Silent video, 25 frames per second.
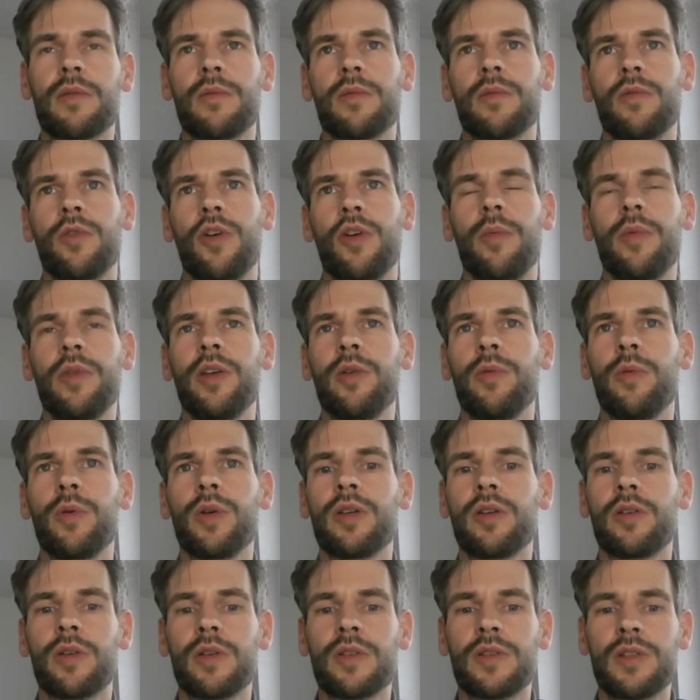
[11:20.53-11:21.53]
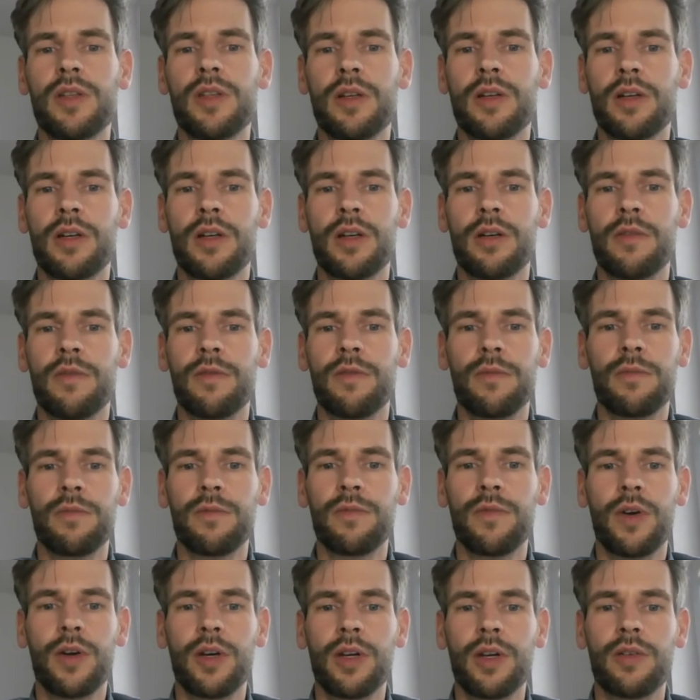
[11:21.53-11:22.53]
normally wouldn't consider
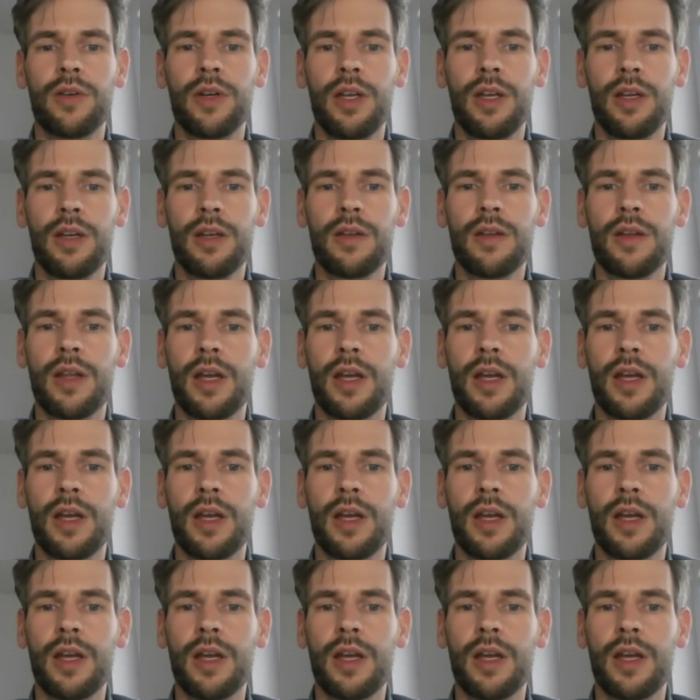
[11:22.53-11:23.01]
very green,